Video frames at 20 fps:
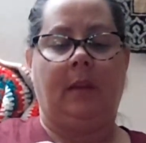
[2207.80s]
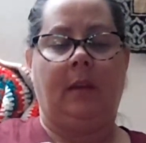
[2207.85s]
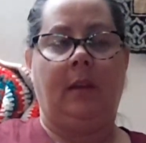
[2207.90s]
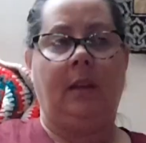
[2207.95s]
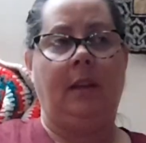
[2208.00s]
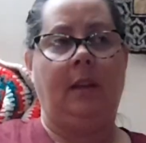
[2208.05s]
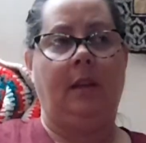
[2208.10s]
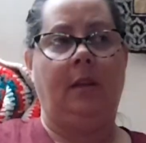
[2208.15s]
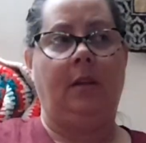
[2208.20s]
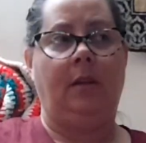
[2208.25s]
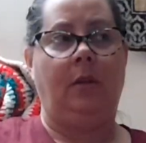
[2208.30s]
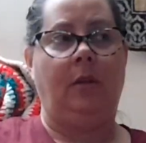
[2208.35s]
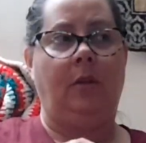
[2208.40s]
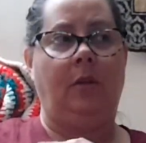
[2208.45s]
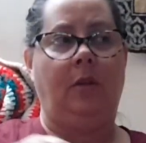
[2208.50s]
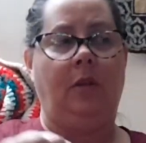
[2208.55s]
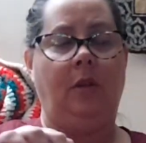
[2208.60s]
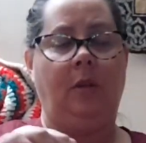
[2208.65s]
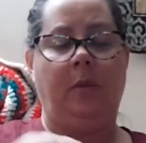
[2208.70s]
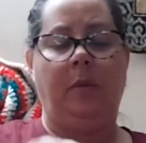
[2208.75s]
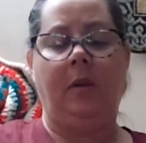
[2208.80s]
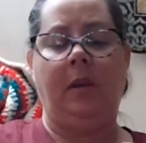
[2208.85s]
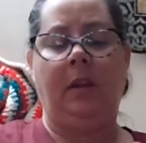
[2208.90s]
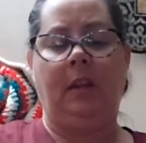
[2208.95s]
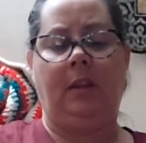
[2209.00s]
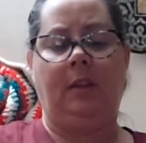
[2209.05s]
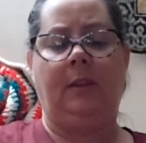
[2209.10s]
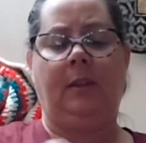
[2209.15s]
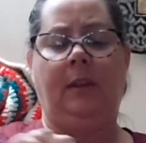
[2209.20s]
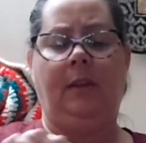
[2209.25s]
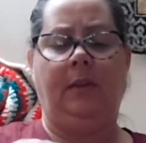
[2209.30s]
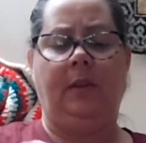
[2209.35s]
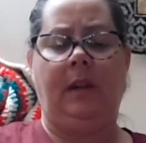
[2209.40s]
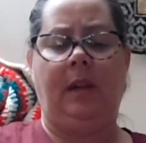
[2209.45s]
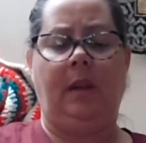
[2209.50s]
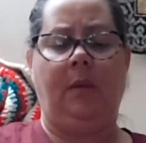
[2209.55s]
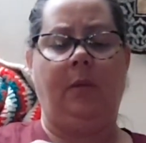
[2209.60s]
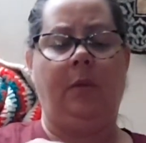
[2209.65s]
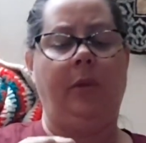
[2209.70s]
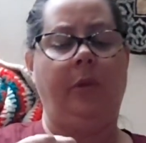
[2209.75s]
I need to do
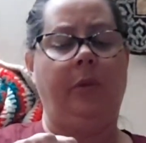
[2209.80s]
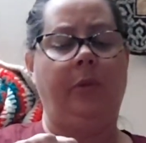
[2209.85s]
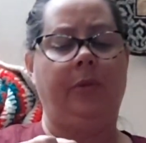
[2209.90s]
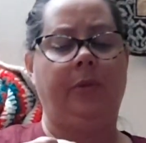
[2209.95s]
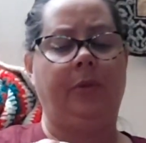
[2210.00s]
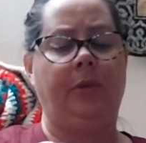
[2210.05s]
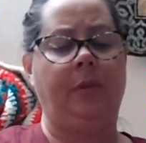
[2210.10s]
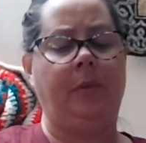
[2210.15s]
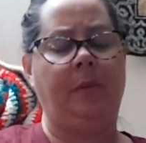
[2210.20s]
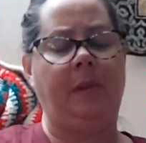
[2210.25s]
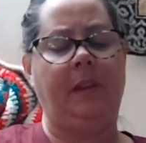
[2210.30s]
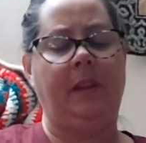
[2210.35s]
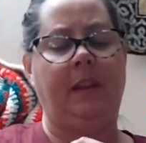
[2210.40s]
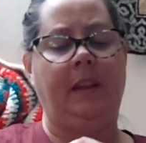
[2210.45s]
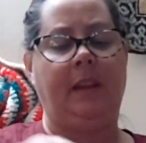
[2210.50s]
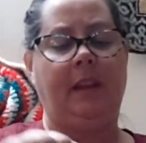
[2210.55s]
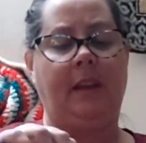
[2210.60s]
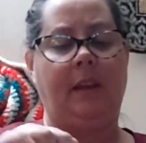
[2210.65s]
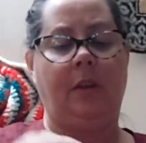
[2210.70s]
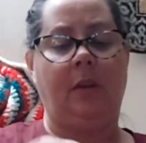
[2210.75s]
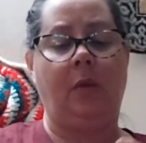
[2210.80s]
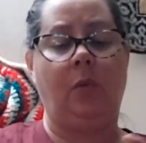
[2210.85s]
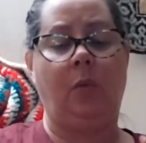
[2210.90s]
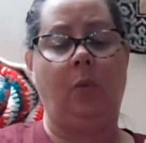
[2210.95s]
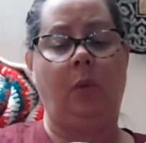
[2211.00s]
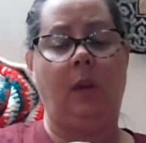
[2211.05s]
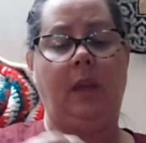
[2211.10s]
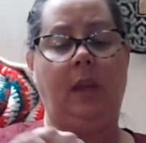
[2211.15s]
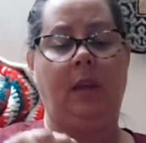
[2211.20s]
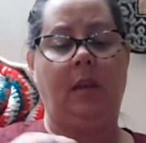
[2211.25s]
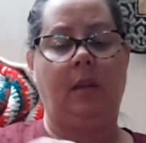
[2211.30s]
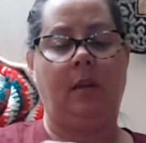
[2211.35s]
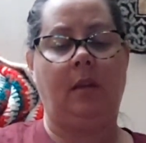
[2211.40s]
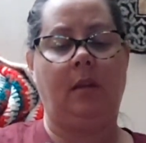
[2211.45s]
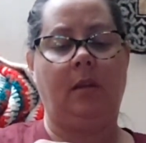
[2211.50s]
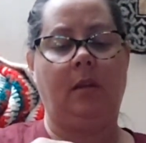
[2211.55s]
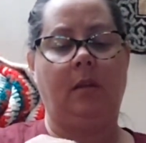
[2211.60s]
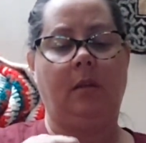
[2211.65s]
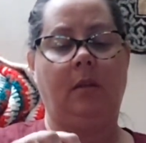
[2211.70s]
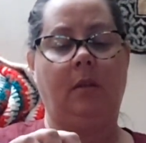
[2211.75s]
2.78 rows or something like that a week
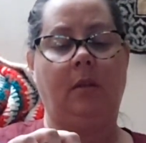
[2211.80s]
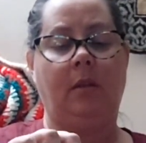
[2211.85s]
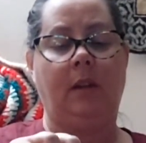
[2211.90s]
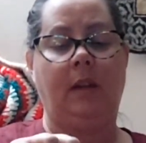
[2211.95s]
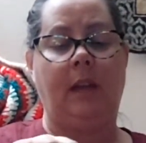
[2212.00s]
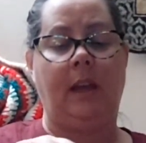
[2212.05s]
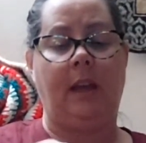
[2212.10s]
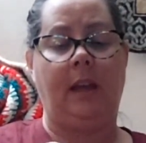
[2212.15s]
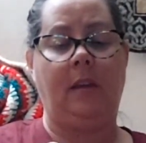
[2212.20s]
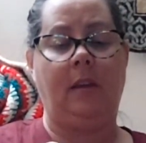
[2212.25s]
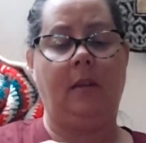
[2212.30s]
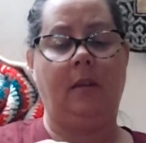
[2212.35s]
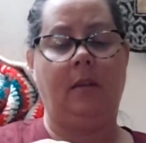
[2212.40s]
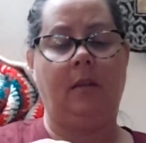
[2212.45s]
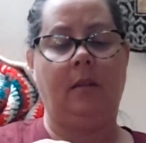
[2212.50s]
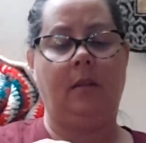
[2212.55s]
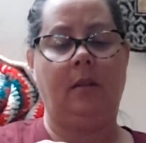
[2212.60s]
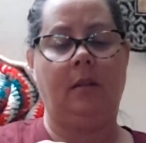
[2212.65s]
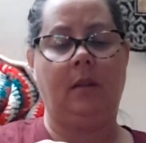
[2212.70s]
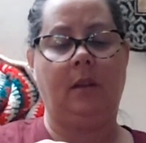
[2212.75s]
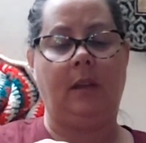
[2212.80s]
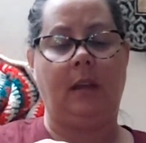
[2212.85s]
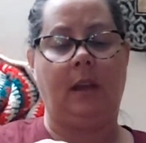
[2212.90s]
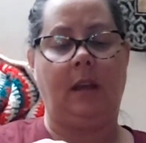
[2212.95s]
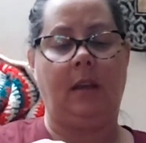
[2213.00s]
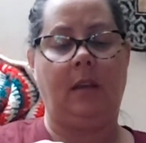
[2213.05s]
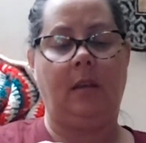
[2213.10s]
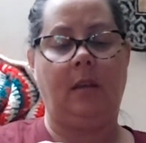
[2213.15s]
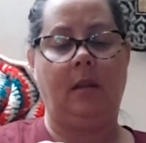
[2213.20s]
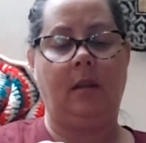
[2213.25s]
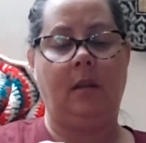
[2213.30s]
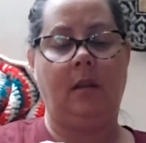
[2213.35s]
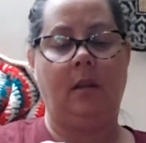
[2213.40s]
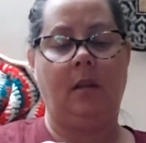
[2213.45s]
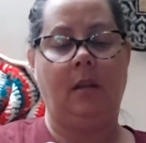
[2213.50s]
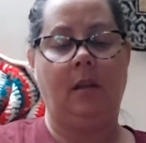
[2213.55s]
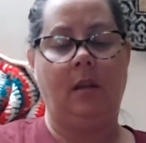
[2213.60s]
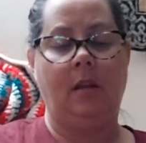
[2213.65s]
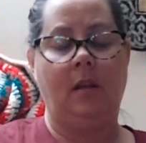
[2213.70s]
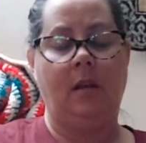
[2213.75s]
or a day
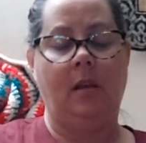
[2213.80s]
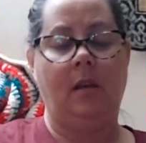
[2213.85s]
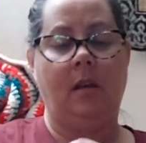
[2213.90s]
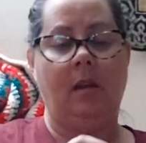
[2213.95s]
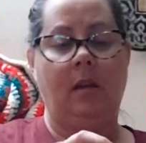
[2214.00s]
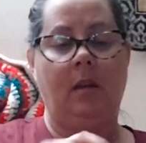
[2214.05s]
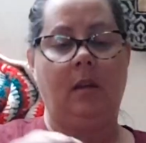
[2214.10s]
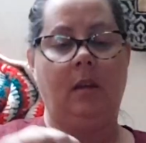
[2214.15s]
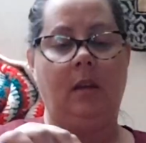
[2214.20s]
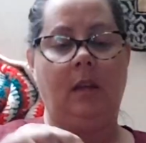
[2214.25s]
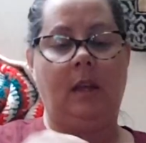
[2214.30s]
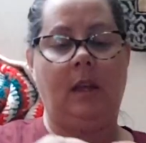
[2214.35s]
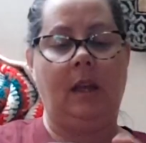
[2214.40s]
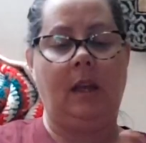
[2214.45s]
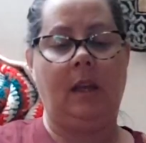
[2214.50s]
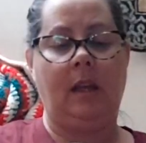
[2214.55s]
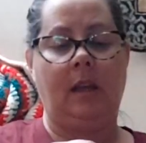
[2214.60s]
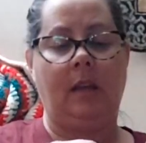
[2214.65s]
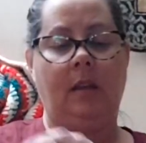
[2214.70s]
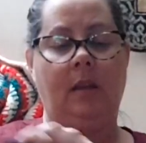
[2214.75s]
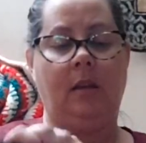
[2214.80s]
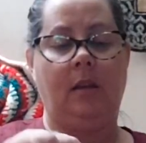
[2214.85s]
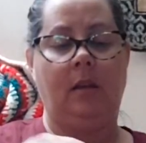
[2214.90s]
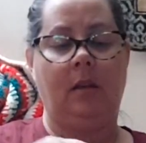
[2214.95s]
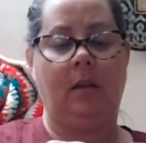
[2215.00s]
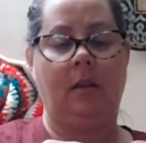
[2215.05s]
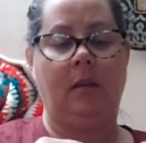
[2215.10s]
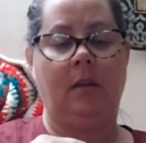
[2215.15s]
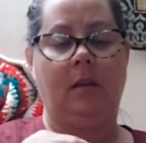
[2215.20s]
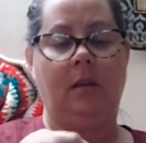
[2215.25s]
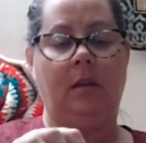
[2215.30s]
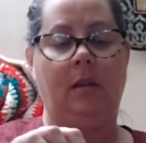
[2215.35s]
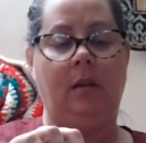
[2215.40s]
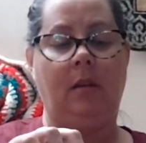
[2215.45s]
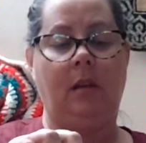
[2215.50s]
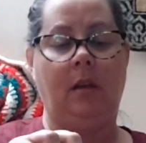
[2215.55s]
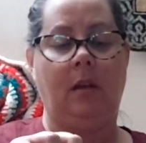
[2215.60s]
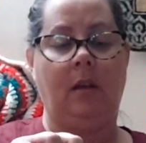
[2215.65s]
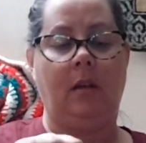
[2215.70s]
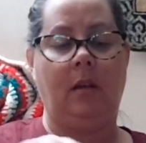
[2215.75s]
to get it
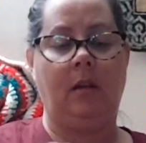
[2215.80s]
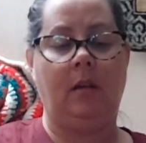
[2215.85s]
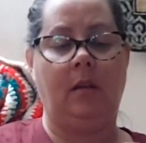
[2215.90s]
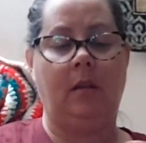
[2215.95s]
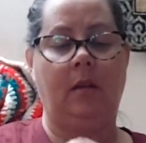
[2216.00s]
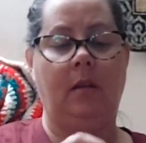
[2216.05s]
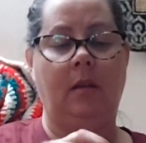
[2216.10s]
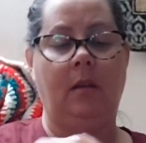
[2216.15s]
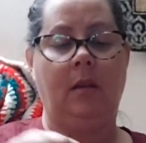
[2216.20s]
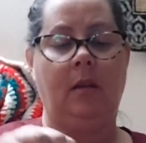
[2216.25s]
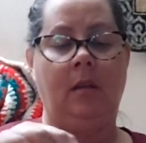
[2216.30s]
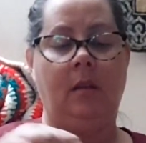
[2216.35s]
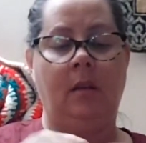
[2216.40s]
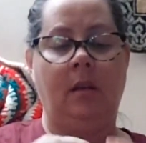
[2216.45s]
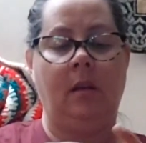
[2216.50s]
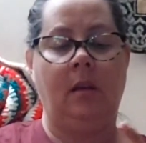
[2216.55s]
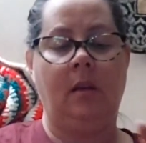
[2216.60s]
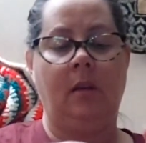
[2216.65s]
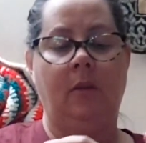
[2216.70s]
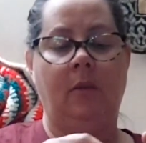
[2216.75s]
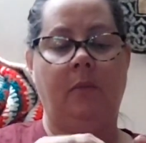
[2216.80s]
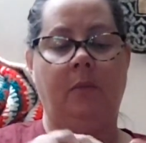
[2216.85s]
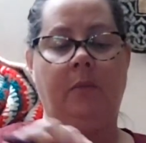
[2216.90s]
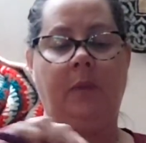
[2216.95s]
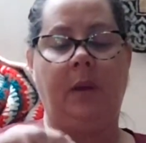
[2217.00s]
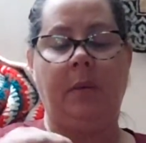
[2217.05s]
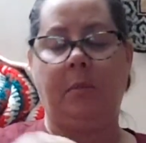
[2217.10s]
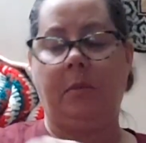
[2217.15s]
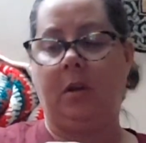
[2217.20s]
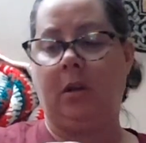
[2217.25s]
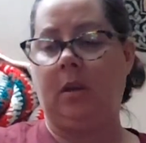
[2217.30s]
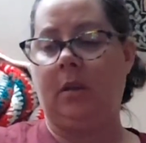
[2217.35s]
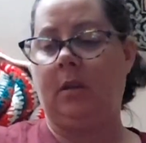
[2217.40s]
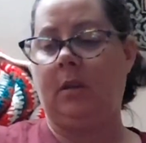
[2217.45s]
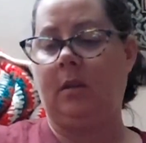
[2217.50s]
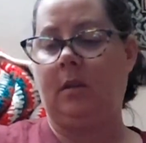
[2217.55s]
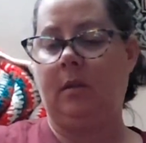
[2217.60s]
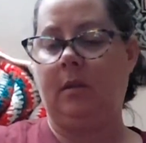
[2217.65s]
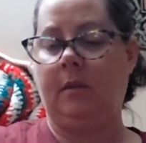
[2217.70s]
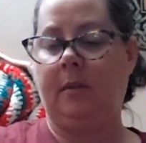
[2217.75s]
done by
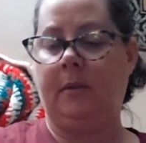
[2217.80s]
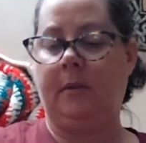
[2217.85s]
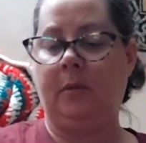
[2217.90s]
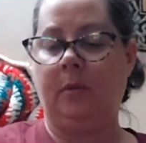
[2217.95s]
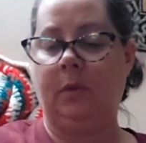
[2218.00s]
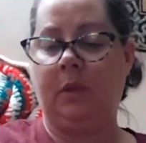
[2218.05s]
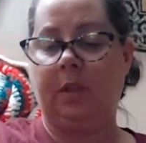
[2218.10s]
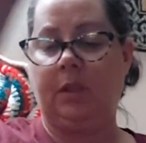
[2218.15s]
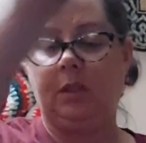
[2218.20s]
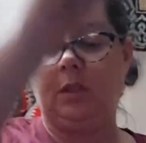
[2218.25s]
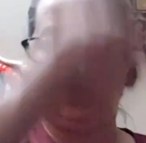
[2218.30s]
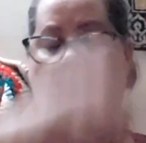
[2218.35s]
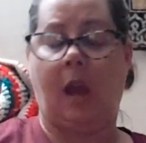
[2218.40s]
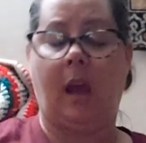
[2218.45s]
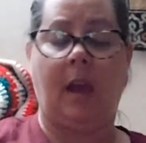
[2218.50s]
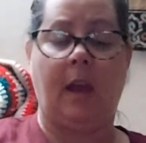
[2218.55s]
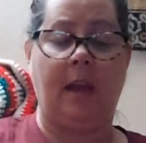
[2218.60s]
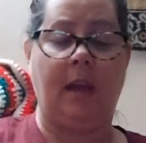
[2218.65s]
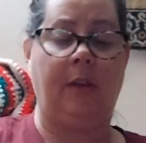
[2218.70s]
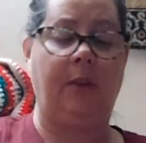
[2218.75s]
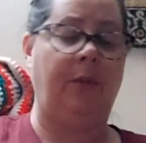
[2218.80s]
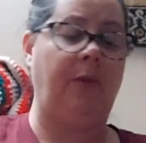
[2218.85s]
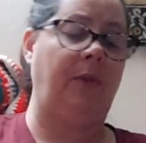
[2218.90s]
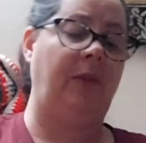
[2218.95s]
March, which I